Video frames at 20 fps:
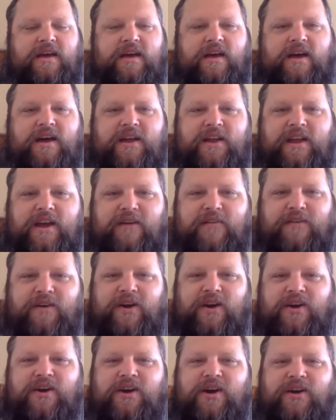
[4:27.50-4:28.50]
Uh, now for
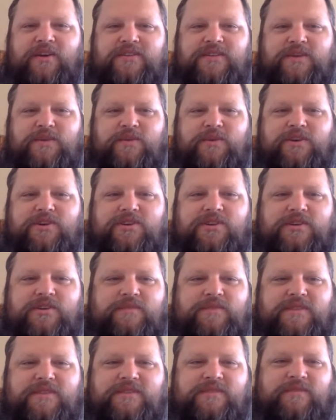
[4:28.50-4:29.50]
our call to worship
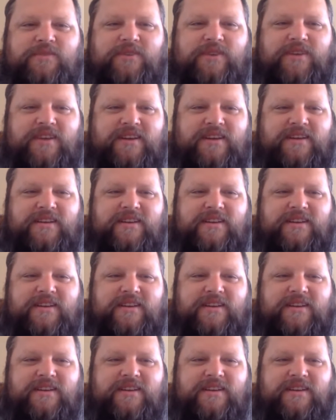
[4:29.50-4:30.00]
this morning.